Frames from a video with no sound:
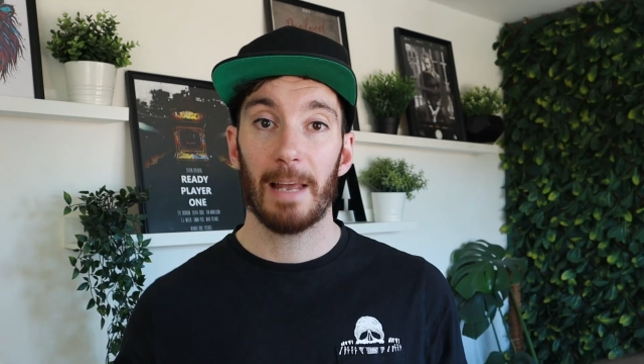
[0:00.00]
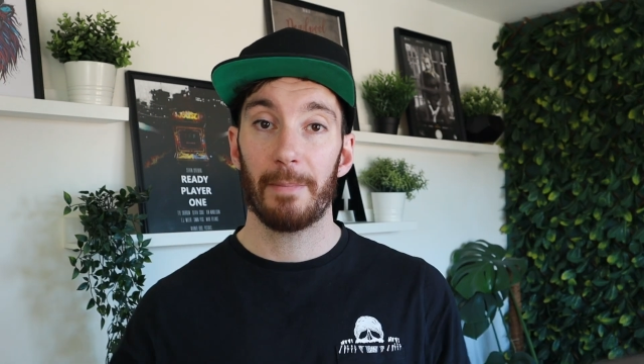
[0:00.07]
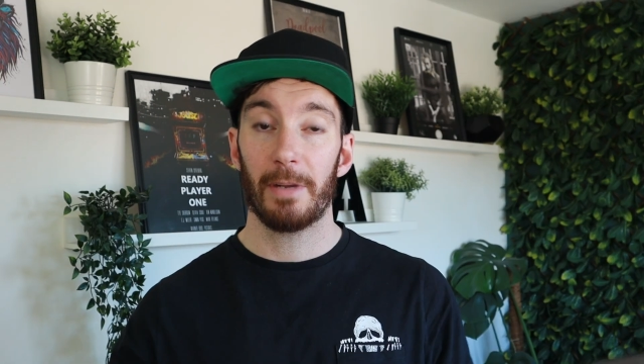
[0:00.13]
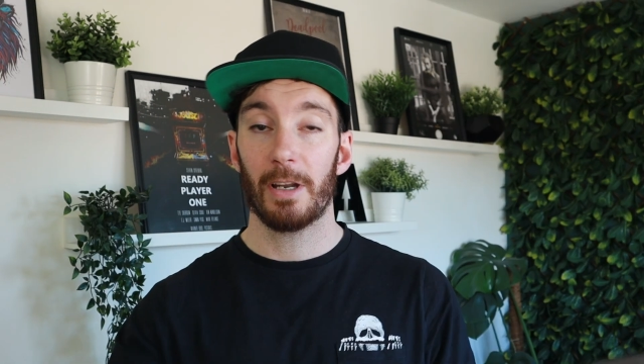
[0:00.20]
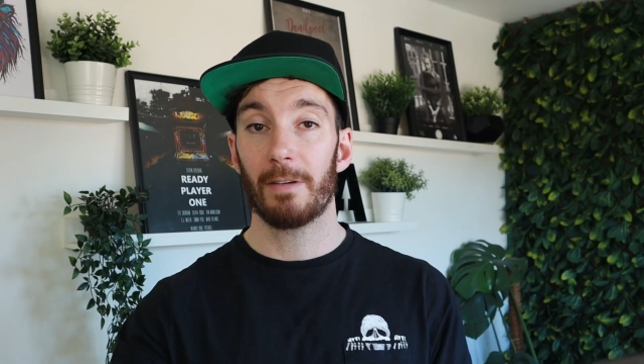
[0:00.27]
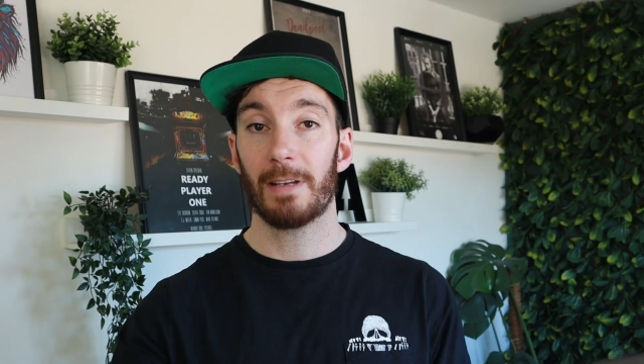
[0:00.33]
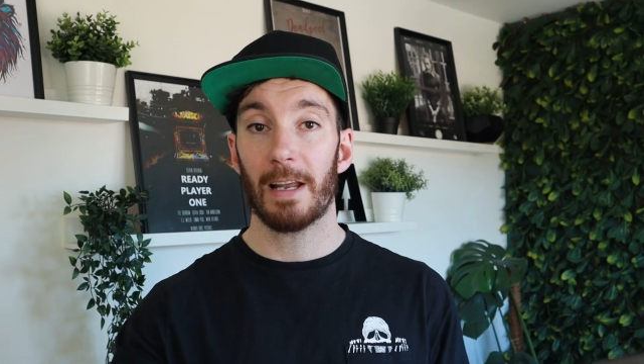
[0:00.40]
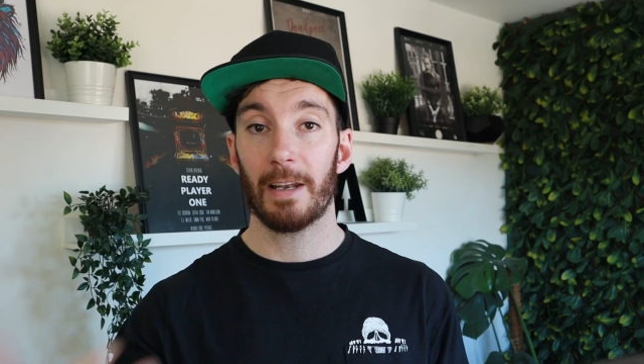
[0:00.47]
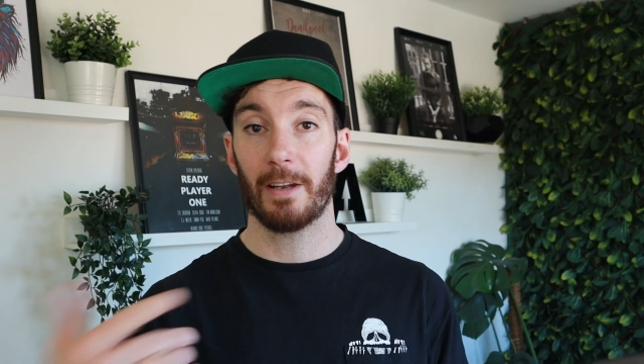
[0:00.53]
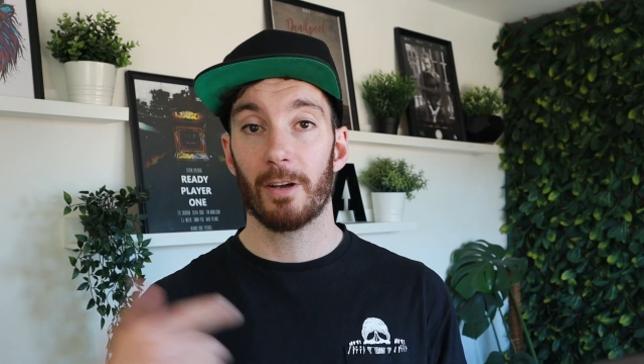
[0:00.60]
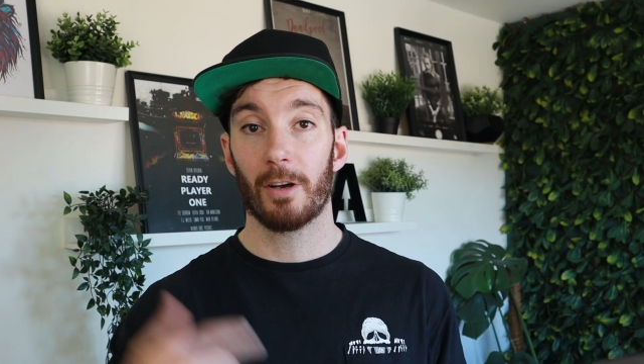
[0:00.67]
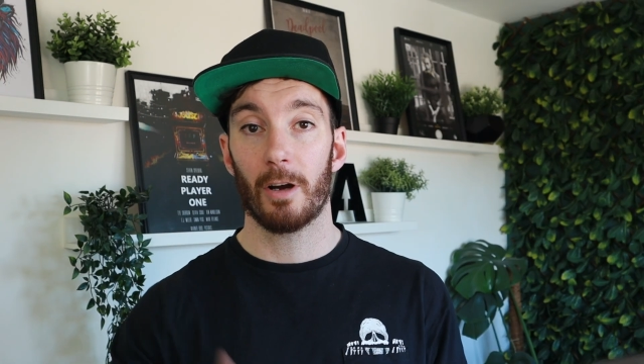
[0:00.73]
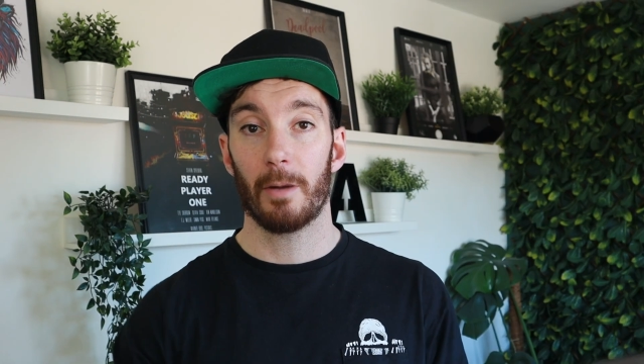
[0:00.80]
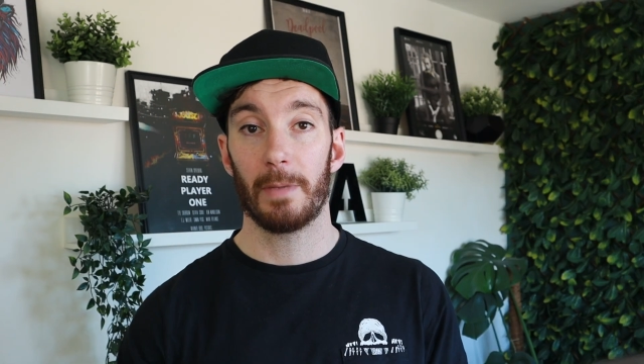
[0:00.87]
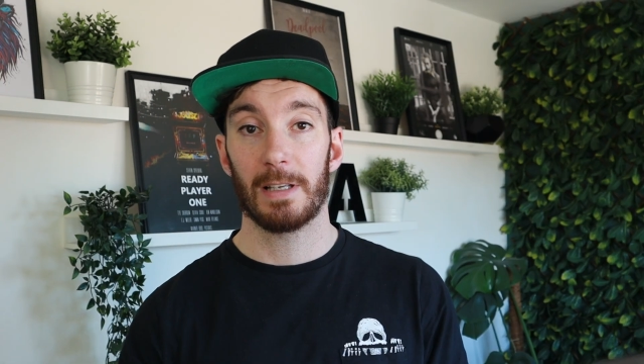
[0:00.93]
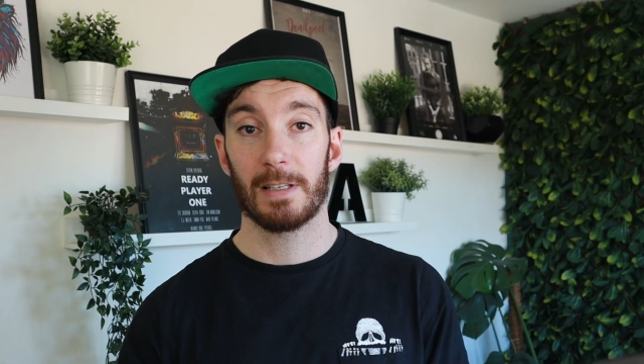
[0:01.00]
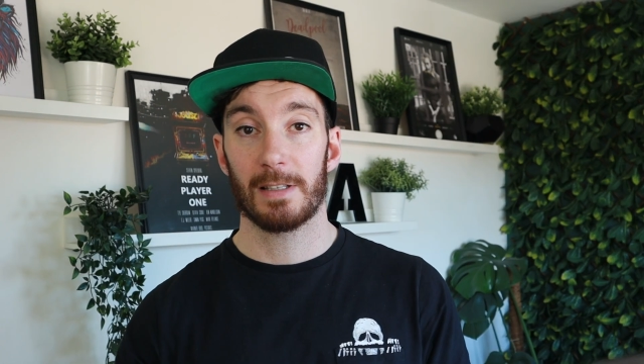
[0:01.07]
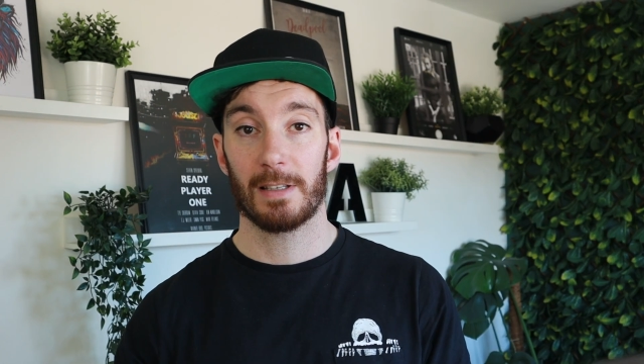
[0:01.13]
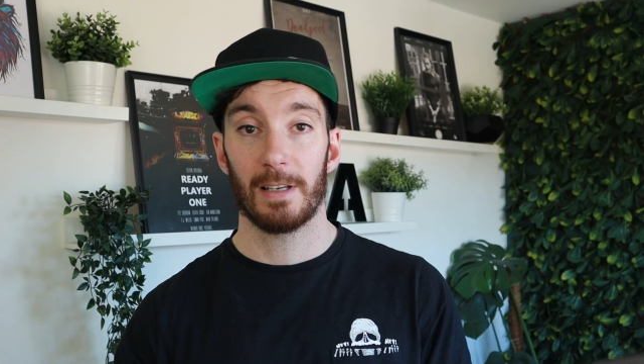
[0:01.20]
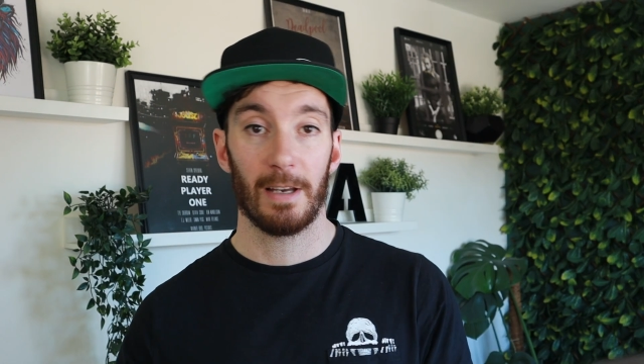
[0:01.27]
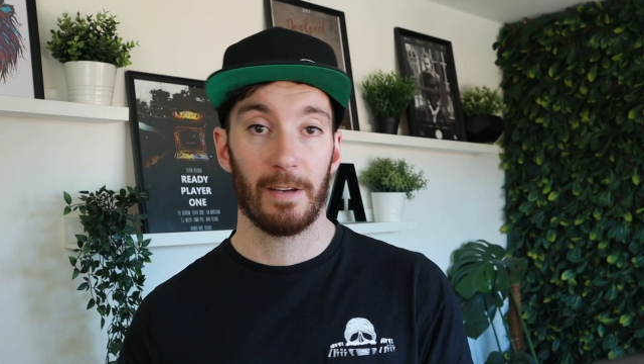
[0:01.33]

let me know down in the comments